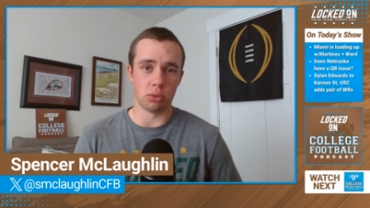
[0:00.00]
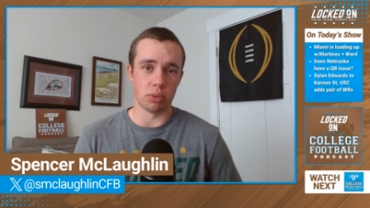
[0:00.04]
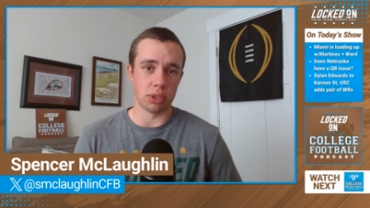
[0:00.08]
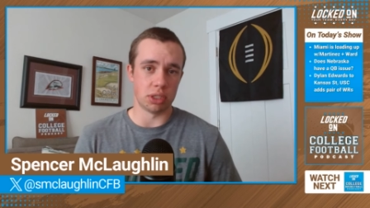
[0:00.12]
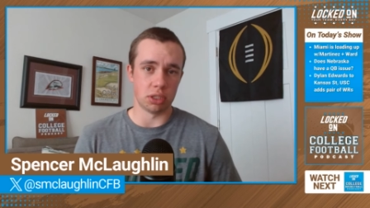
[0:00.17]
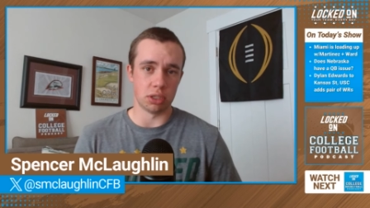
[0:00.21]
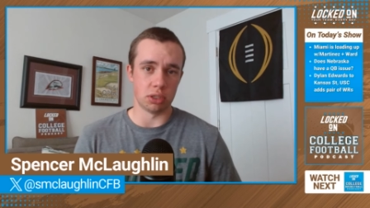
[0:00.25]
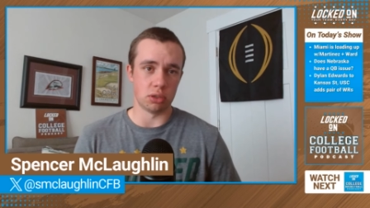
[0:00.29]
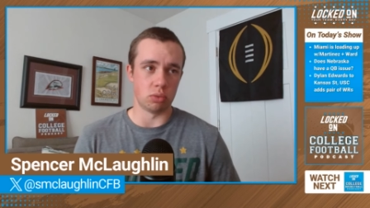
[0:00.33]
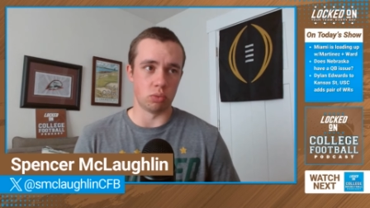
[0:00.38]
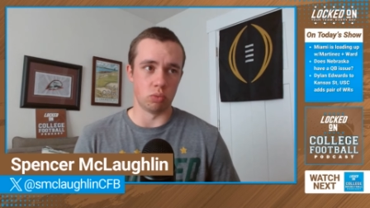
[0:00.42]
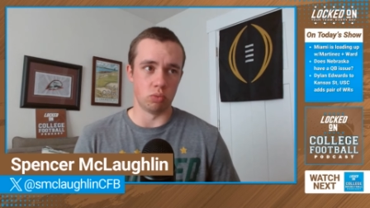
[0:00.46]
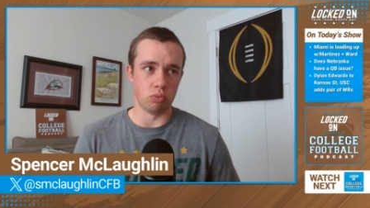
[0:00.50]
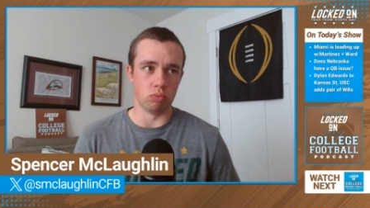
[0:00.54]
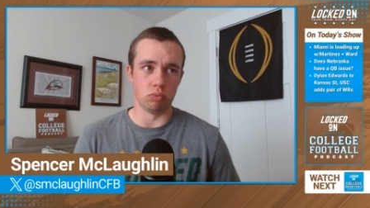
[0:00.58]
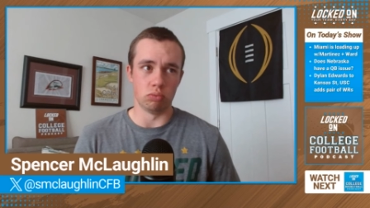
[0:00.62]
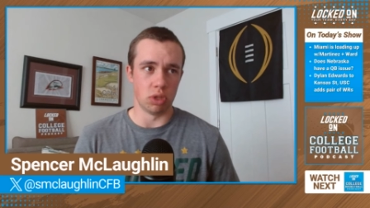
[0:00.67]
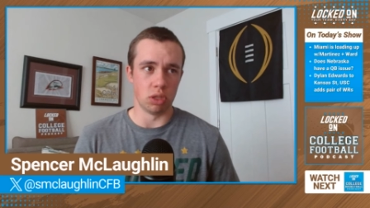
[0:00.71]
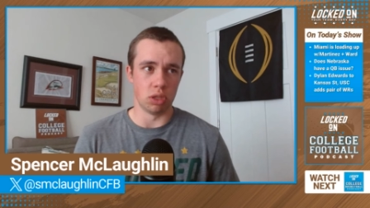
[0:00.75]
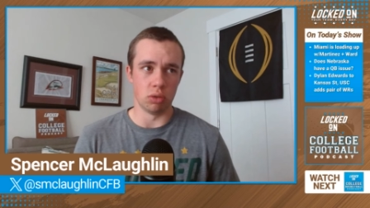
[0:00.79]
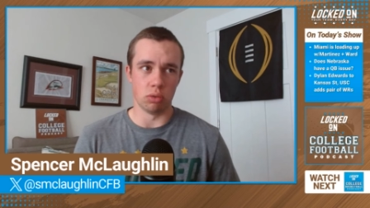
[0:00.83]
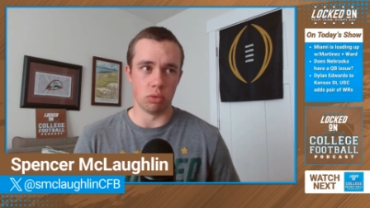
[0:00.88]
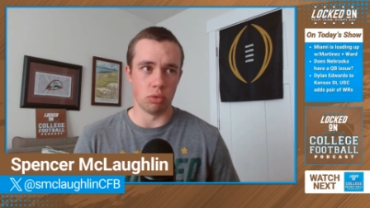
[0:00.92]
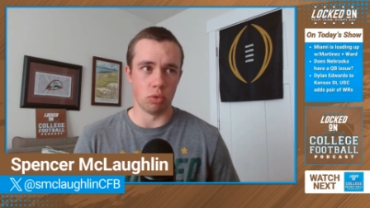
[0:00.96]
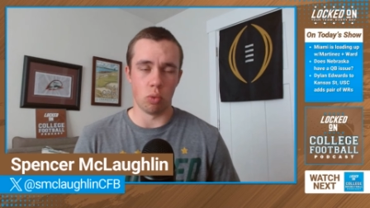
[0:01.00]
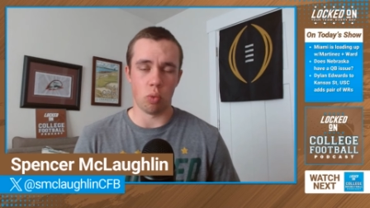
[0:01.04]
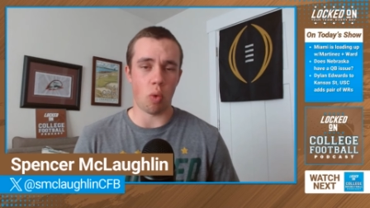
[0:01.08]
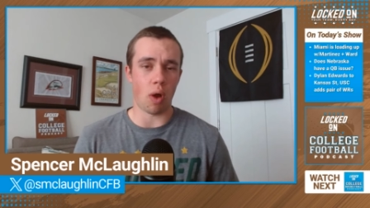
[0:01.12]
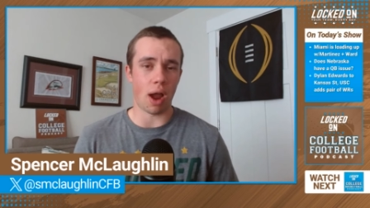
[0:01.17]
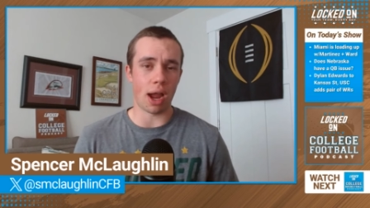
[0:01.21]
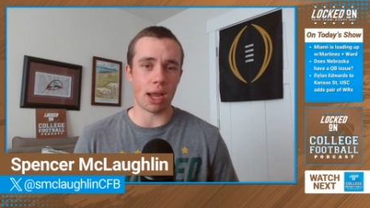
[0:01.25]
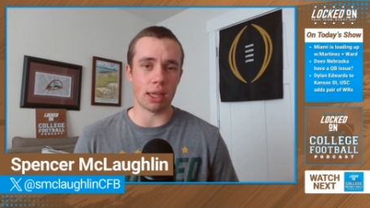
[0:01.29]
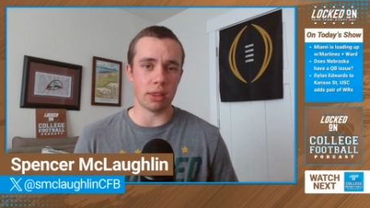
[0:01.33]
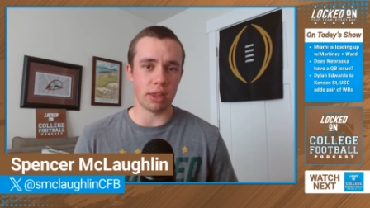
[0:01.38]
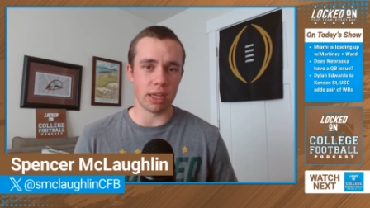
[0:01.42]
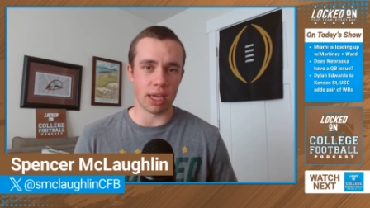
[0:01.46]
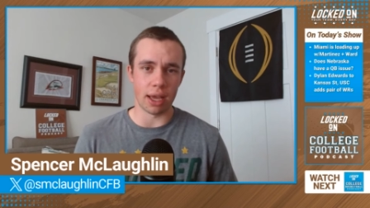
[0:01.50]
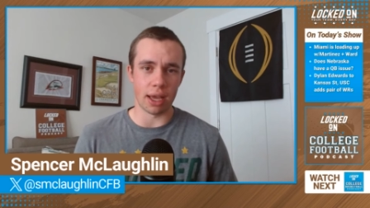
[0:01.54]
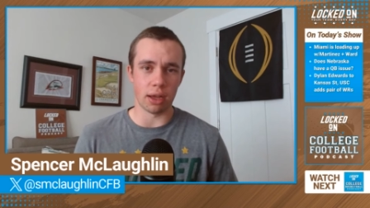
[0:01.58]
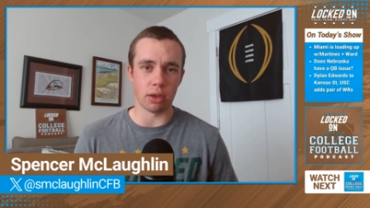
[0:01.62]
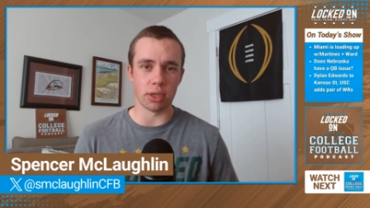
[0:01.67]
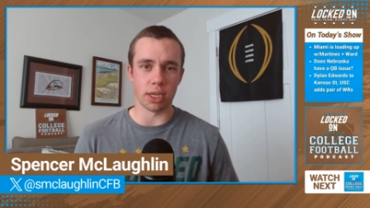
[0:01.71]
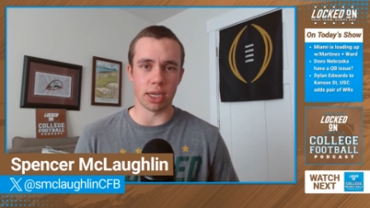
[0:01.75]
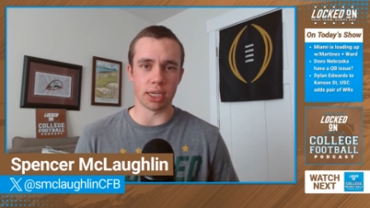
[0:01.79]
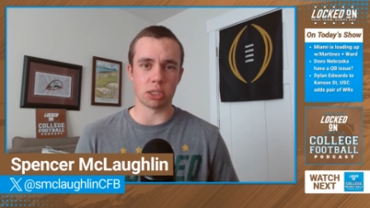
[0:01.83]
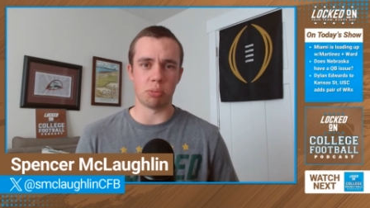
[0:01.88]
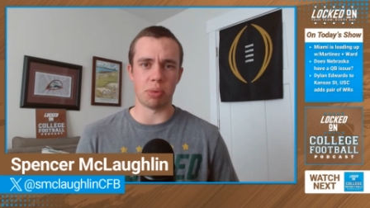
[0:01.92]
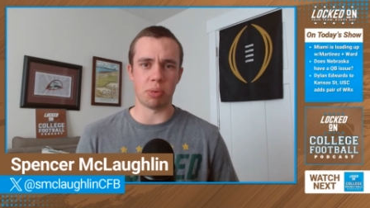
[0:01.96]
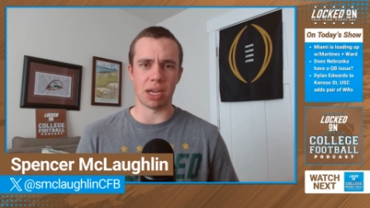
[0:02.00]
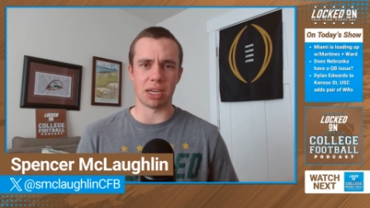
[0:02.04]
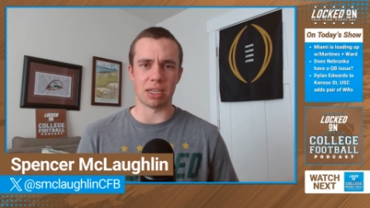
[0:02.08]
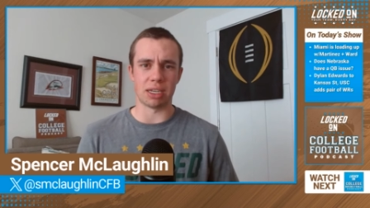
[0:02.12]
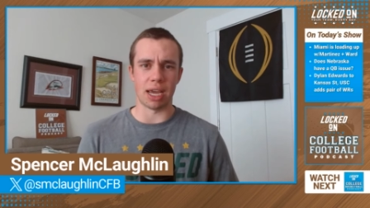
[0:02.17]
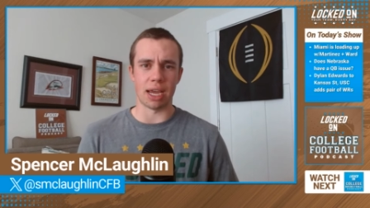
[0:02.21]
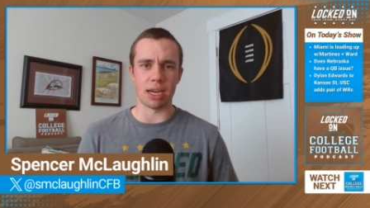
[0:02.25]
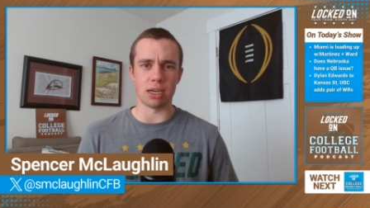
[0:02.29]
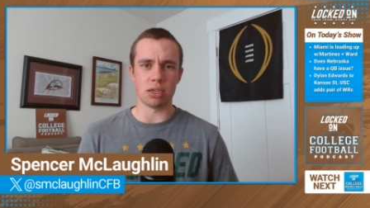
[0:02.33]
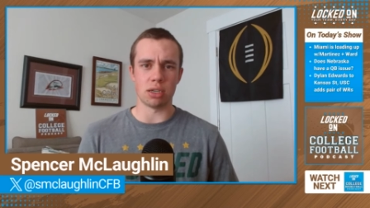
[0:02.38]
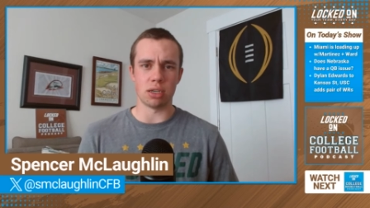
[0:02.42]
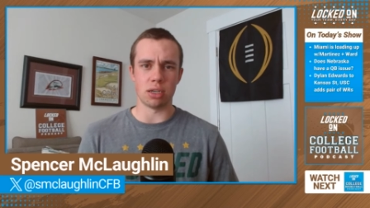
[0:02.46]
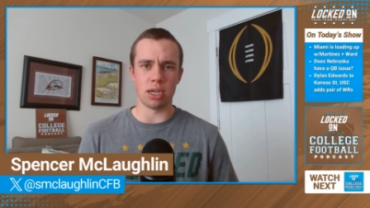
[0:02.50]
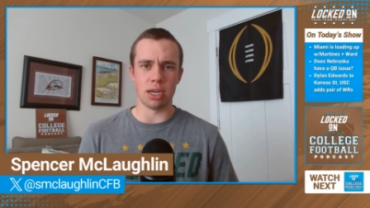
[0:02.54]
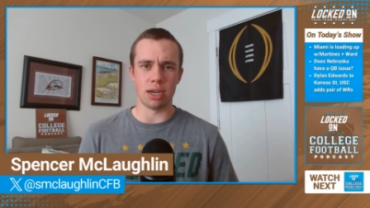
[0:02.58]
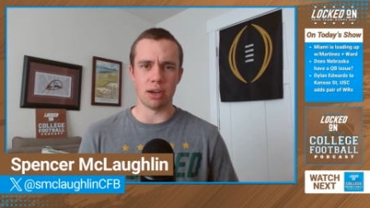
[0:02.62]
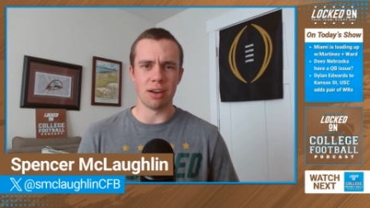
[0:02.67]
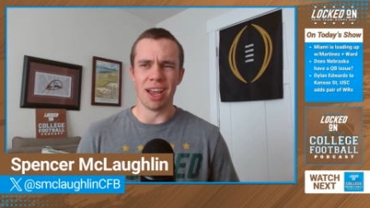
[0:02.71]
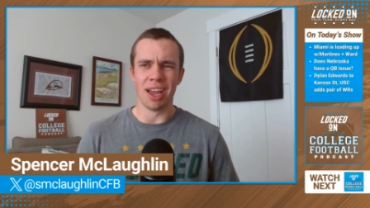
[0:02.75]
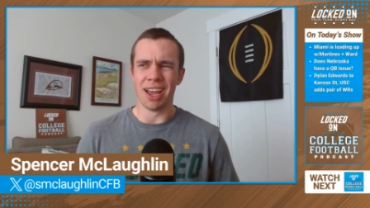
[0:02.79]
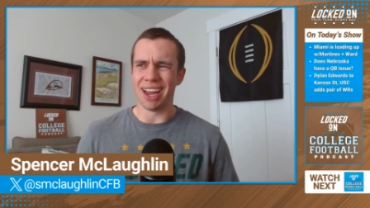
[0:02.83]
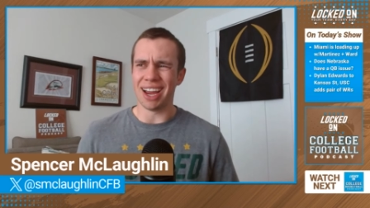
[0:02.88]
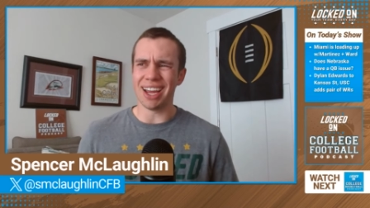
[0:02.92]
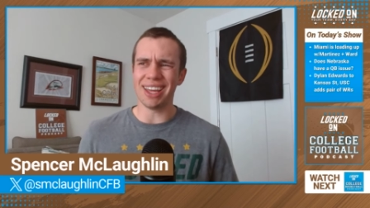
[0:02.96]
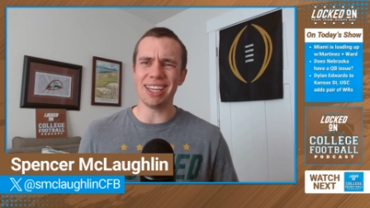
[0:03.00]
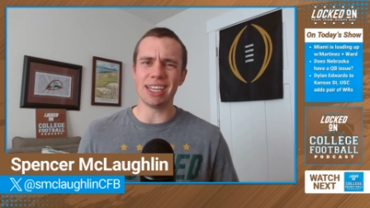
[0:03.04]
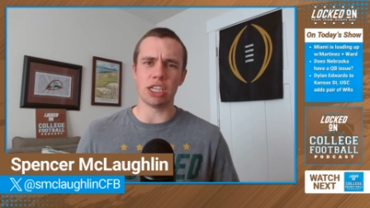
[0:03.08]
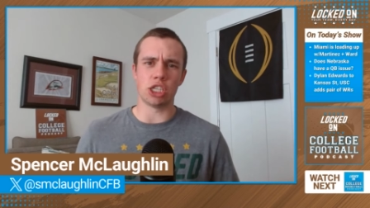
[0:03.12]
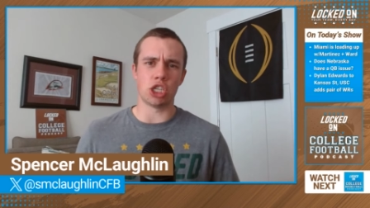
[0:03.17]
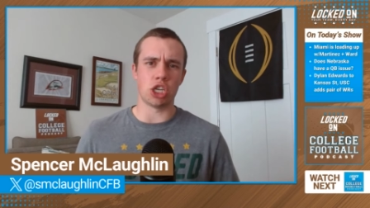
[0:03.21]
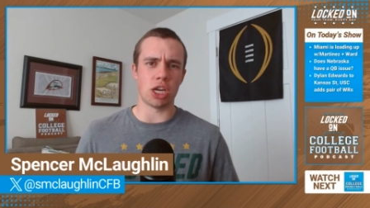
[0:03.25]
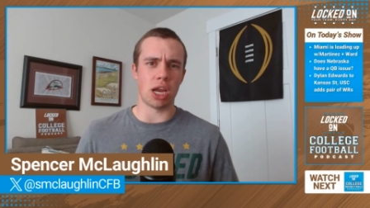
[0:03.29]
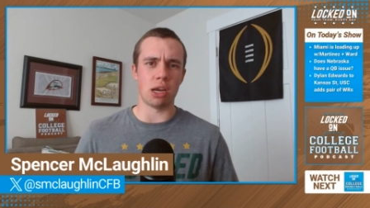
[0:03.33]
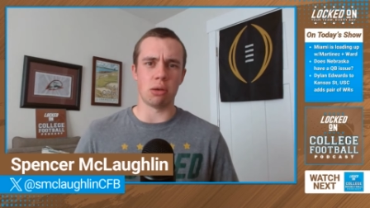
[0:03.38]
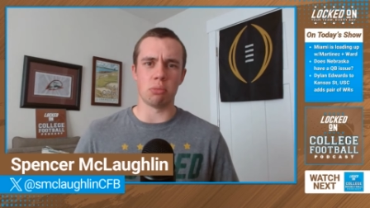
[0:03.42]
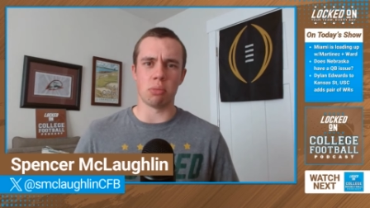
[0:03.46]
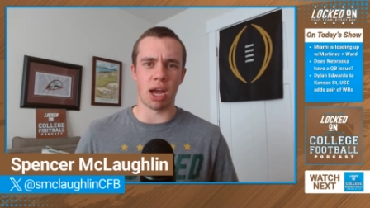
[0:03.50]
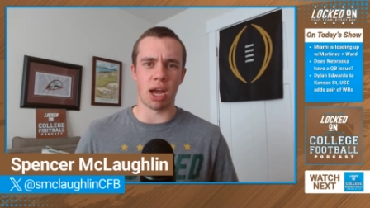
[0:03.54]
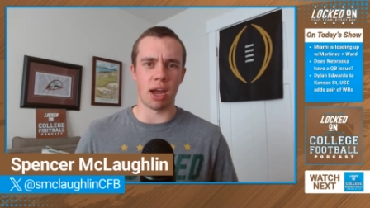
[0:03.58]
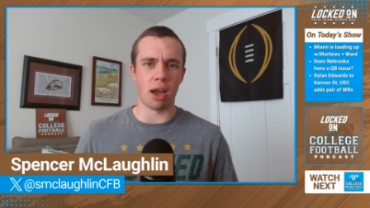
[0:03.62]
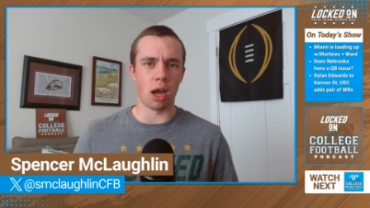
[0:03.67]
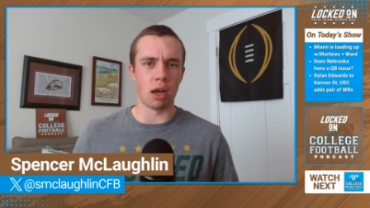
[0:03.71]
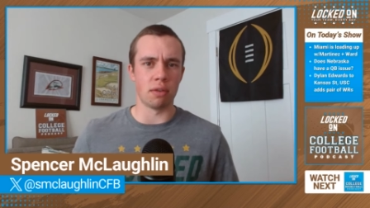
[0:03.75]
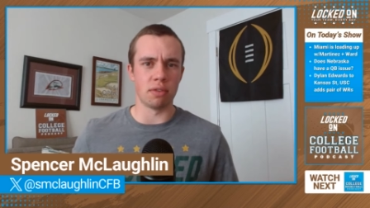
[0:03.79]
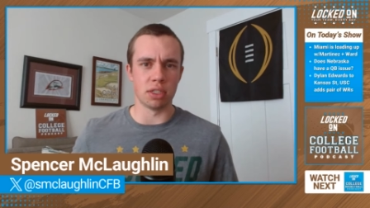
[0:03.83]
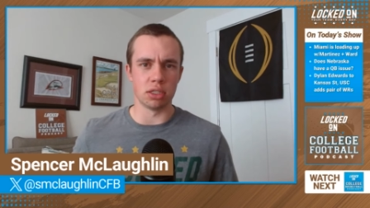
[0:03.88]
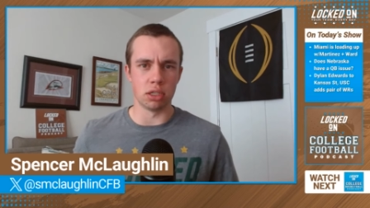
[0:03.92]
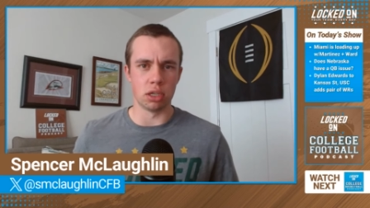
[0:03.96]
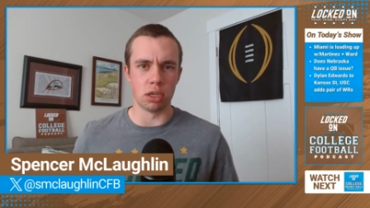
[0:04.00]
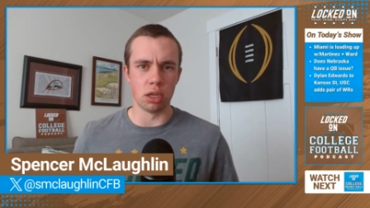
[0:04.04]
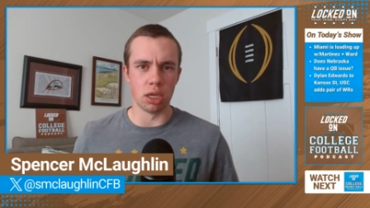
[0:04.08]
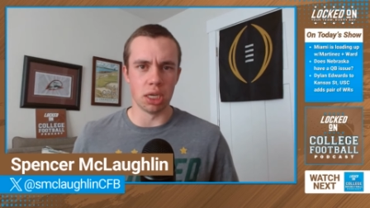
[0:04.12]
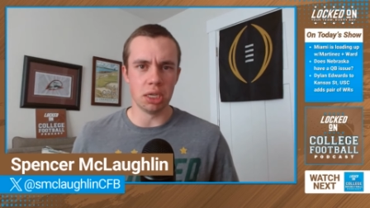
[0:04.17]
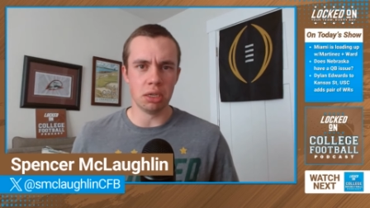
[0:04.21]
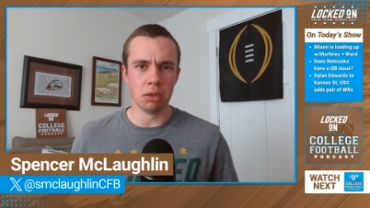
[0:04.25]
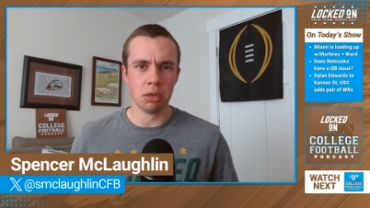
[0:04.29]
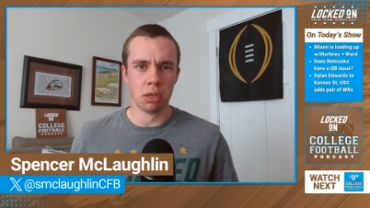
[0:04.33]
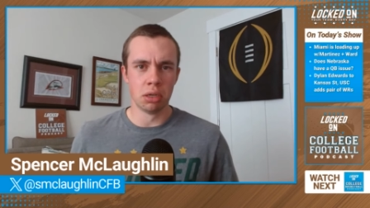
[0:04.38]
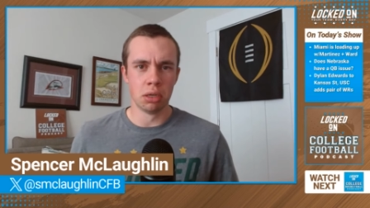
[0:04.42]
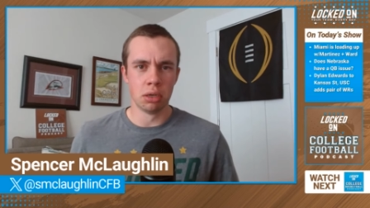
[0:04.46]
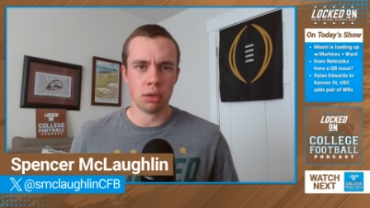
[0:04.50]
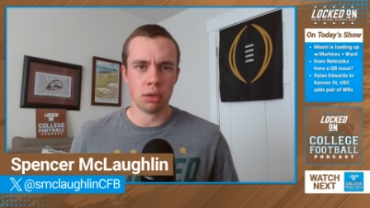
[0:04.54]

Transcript: which is the widely held expectation here, I think Jaden Mayava is good.